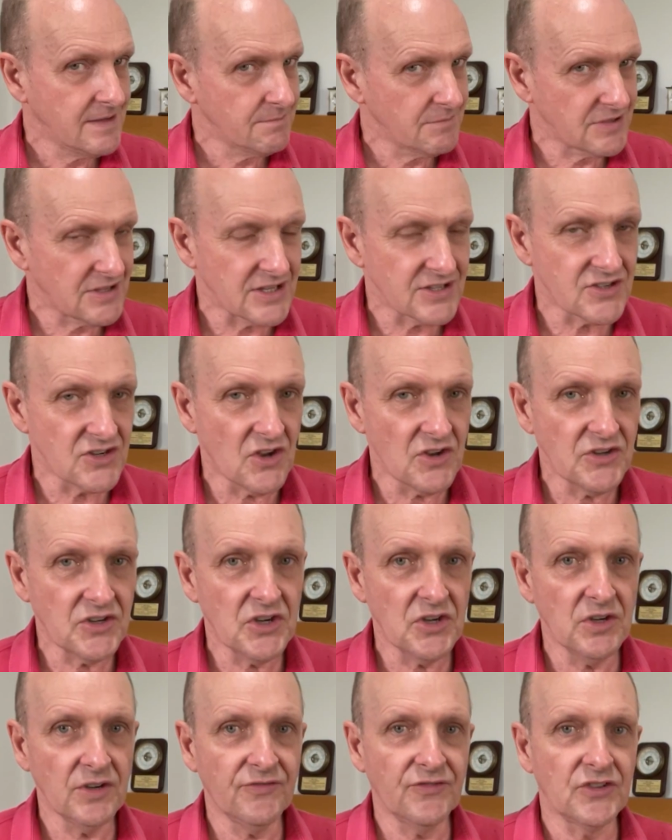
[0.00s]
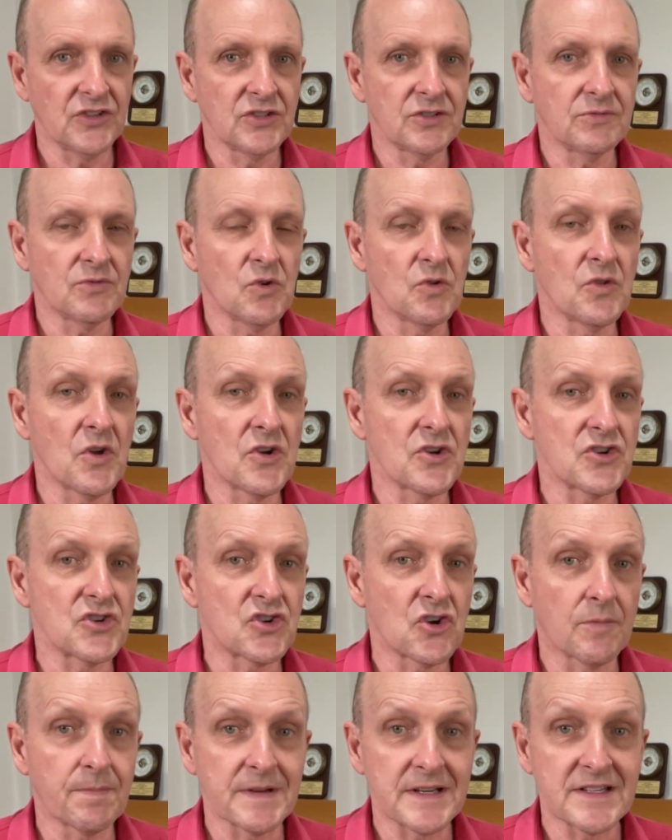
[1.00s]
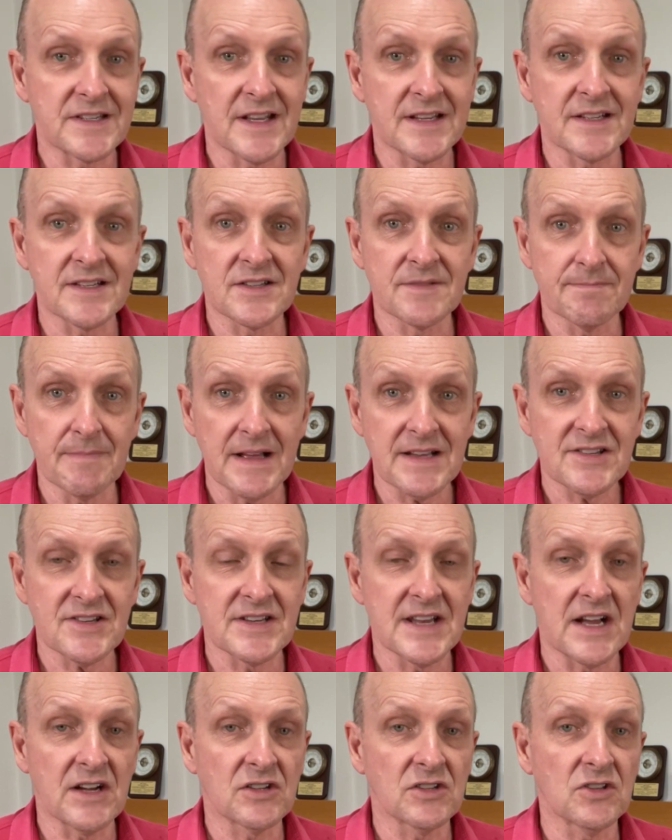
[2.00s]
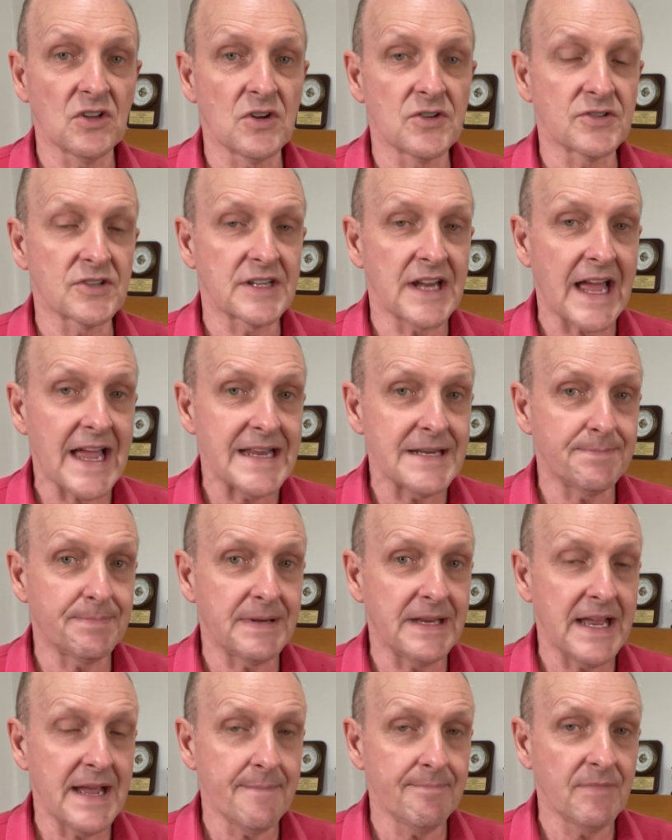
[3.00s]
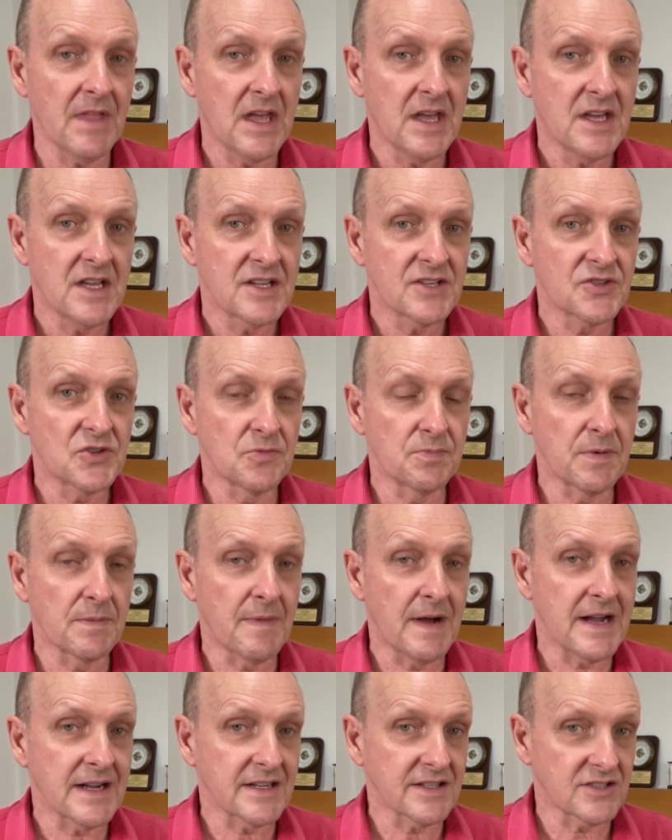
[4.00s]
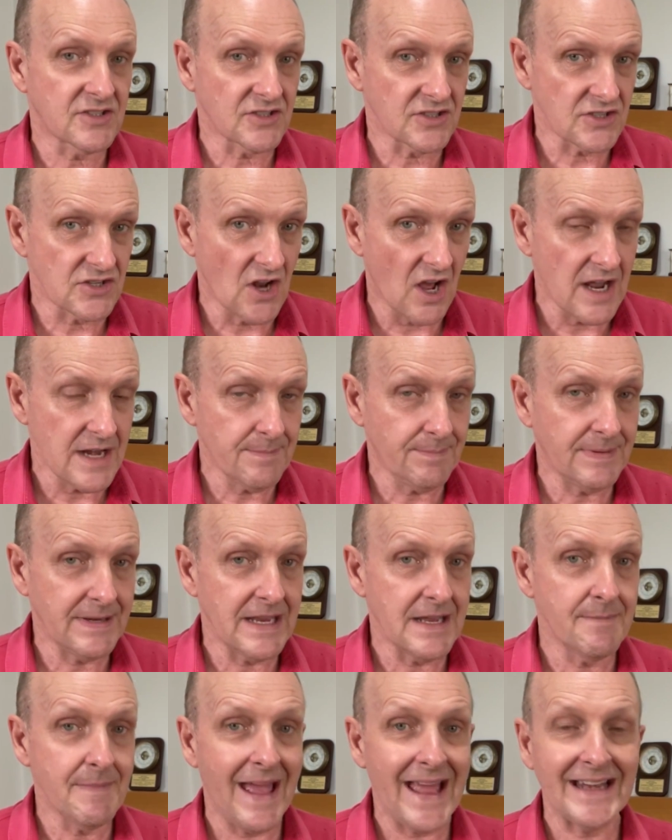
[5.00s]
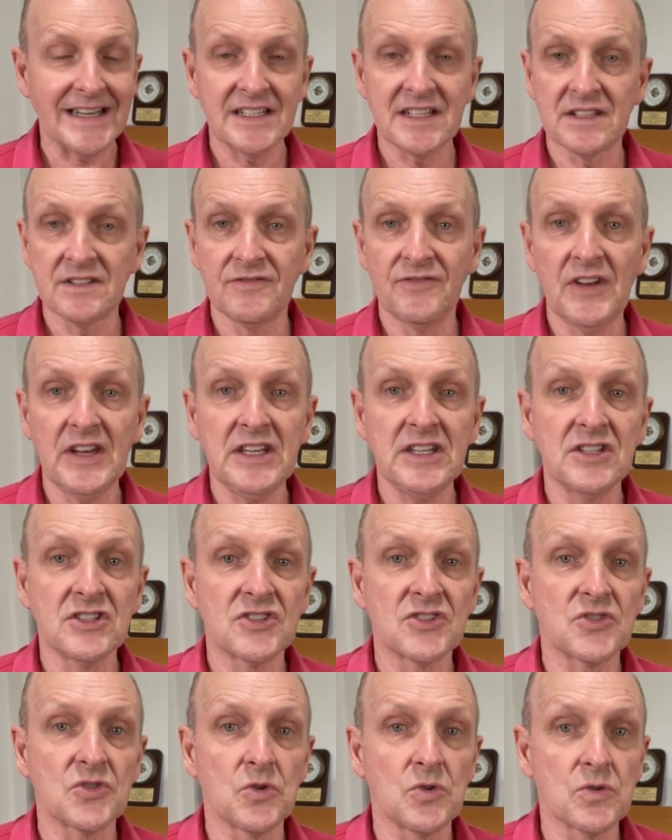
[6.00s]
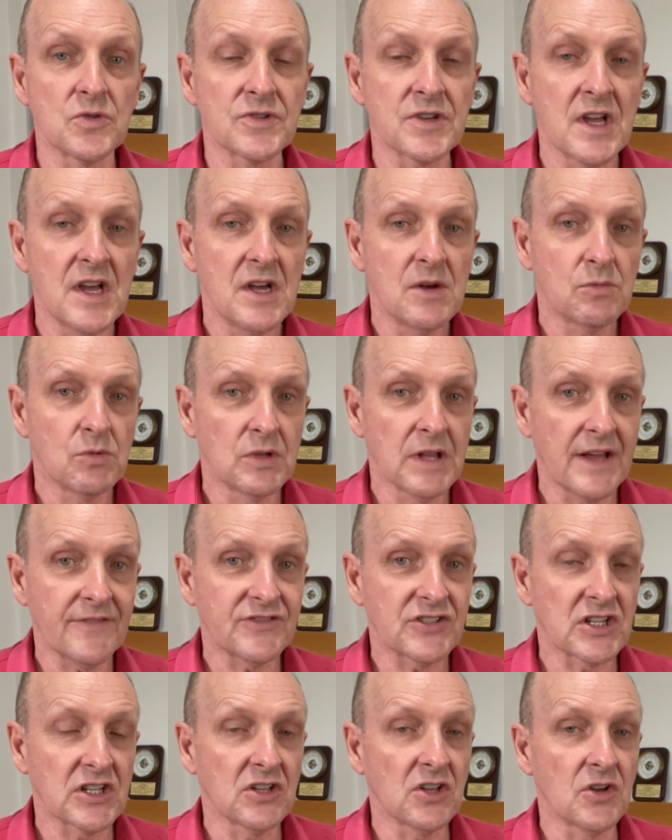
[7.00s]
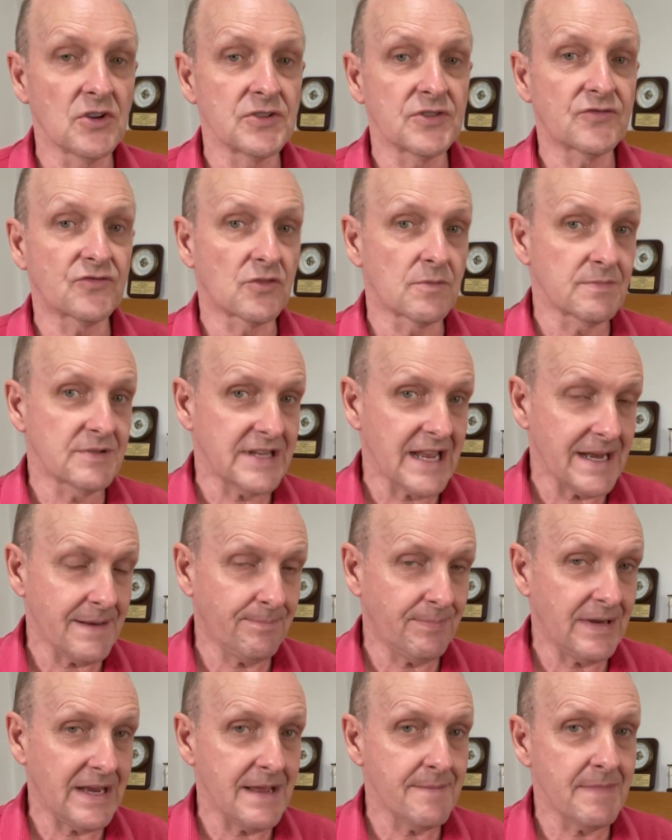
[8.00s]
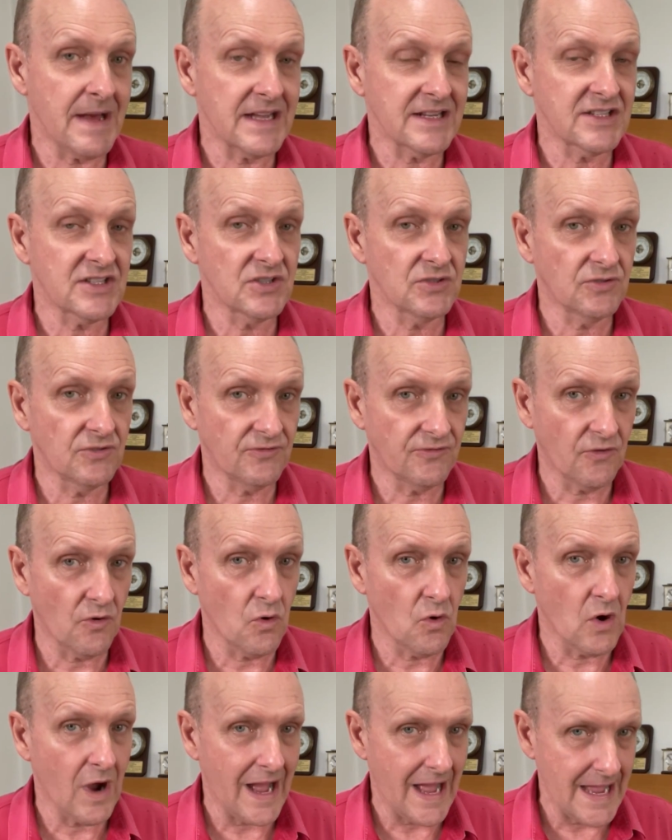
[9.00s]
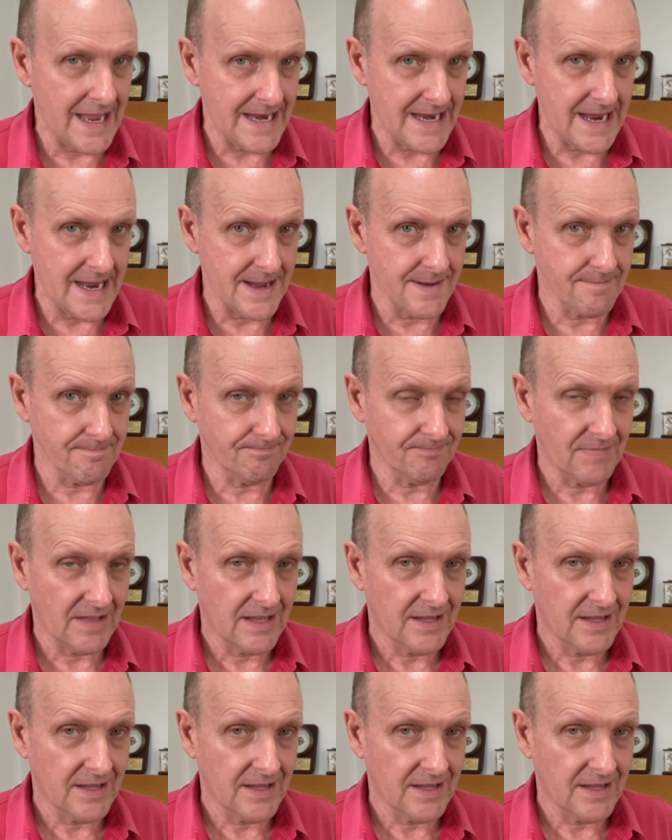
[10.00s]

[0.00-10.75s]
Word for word: But there's no curfew, although shopping centres must now close at eight p m, supermarkets at nine p m and convenience stores will have to close from ten p m until four a m